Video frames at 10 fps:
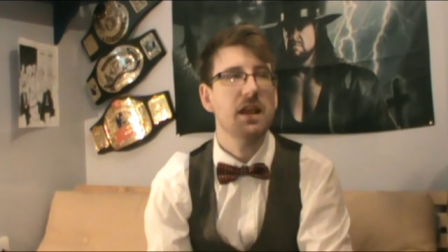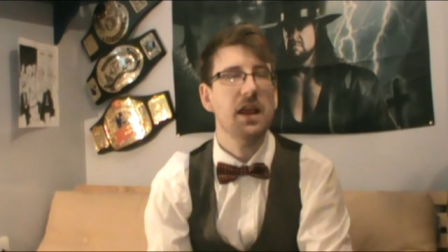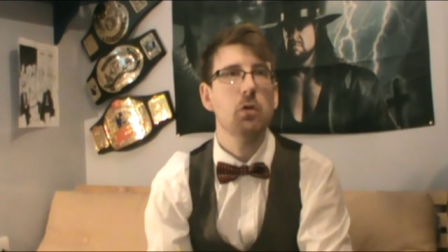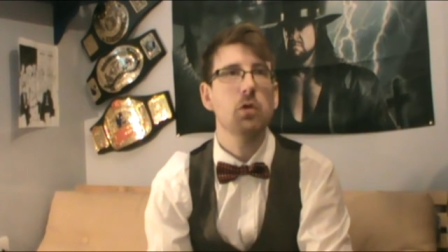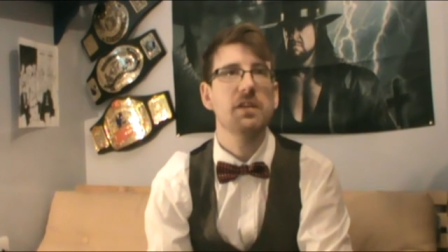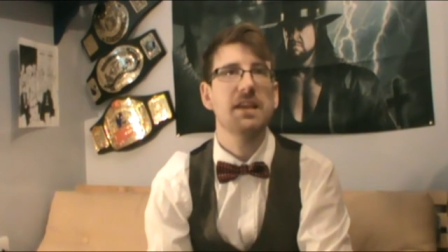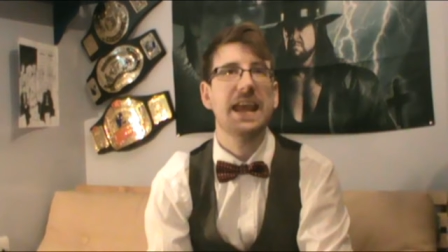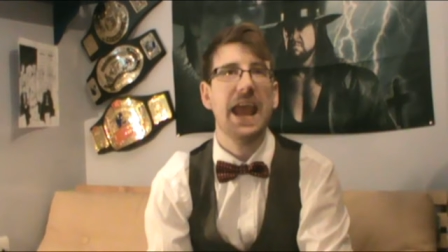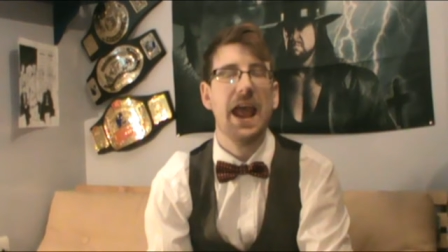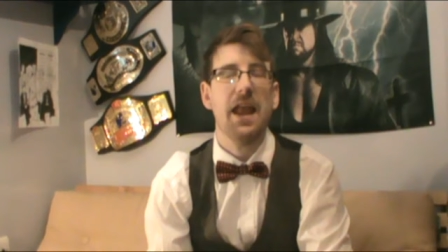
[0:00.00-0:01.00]
in order to
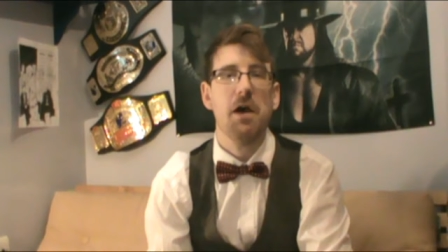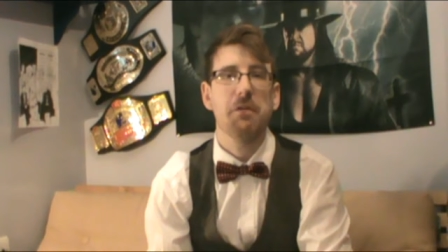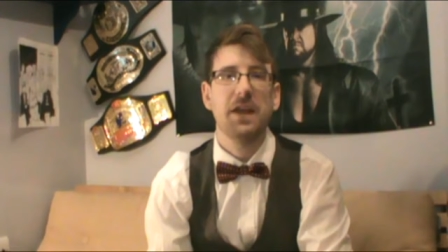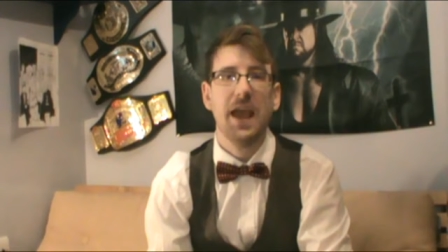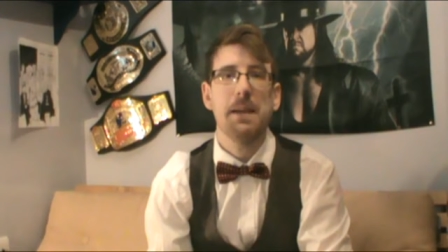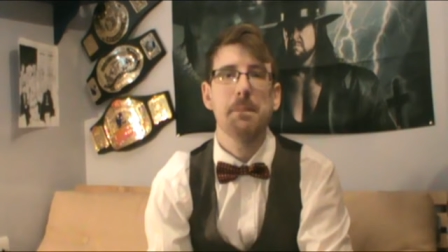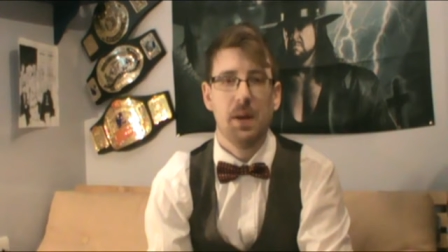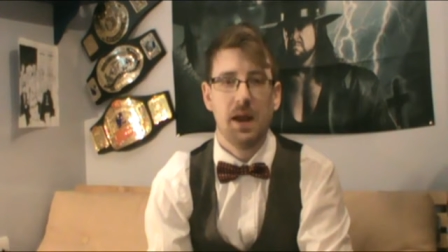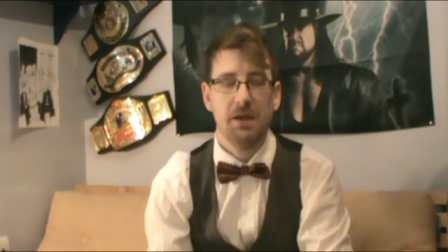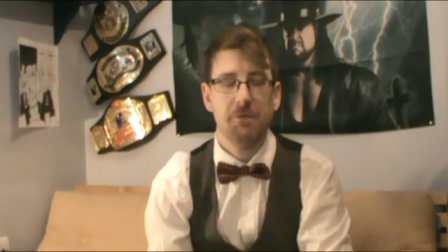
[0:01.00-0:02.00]
get enough
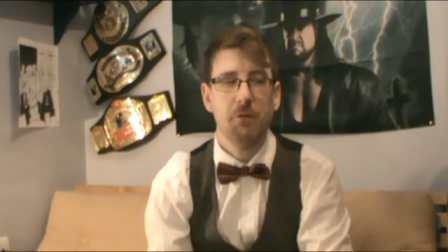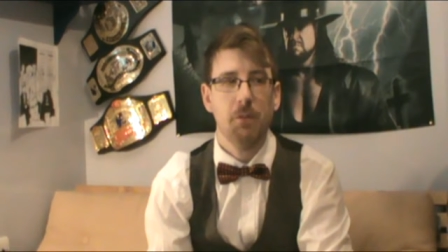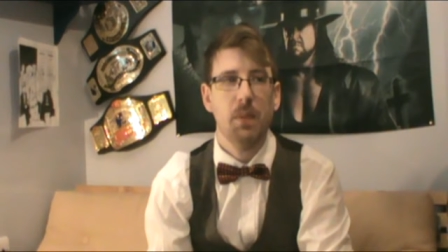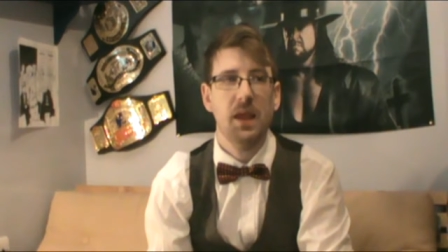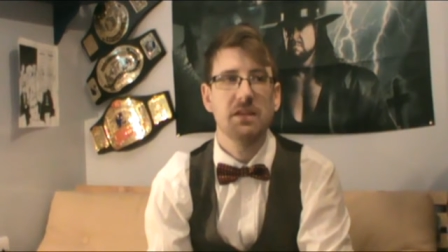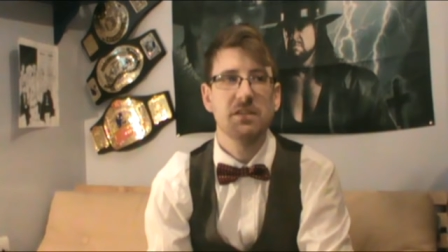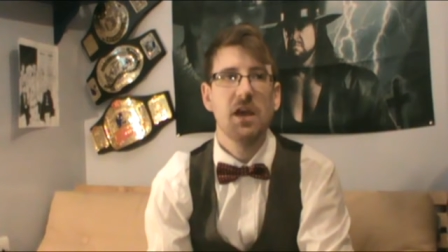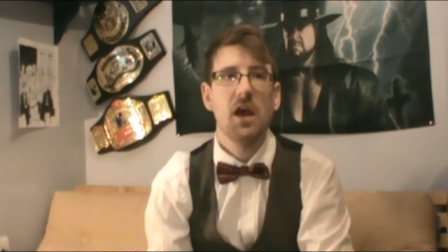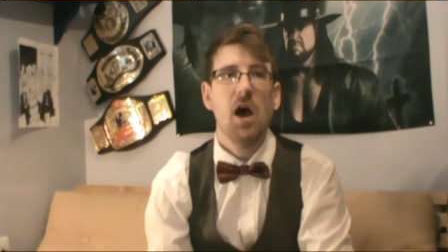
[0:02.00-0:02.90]
gameplay from this,